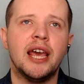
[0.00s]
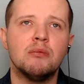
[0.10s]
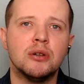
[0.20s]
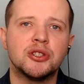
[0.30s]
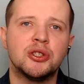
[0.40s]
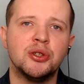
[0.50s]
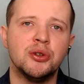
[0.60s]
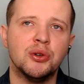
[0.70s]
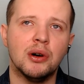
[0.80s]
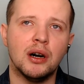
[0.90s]
able
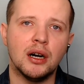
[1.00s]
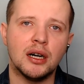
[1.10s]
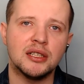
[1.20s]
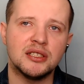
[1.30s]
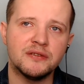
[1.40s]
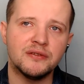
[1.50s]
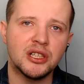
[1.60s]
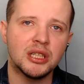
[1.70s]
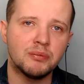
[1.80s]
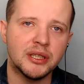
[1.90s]
to
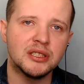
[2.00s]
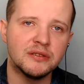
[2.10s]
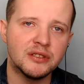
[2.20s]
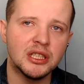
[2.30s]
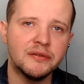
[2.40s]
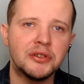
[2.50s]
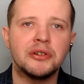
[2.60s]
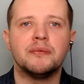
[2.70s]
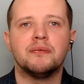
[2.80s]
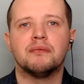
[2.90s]
develop and
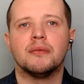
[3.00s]
deliver